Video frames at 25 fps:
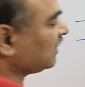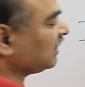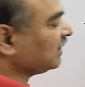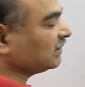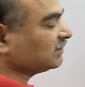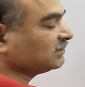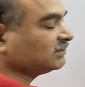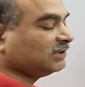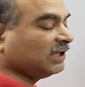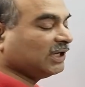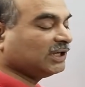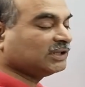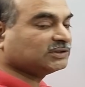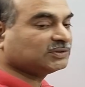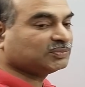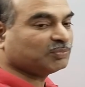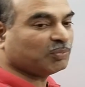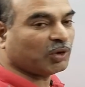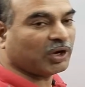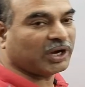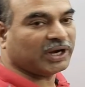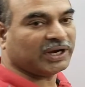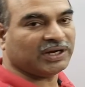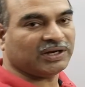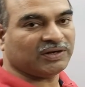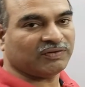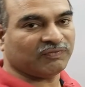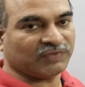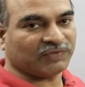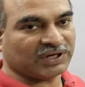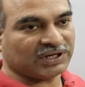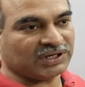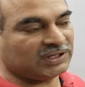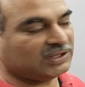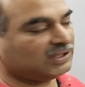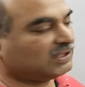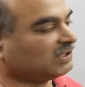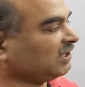
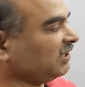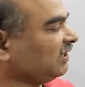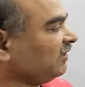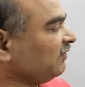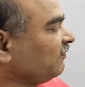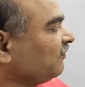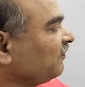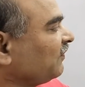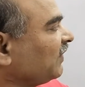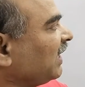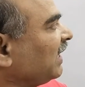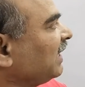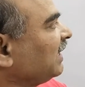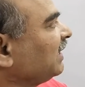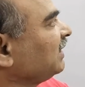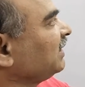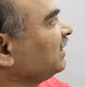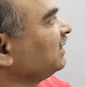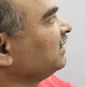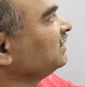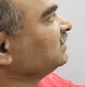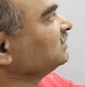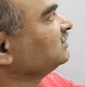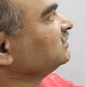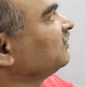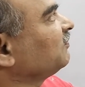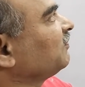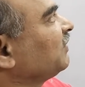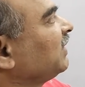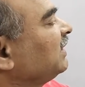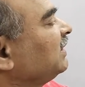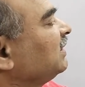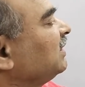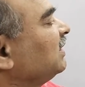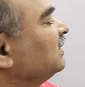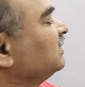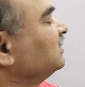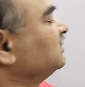36.135 is the
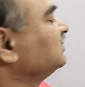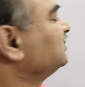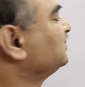final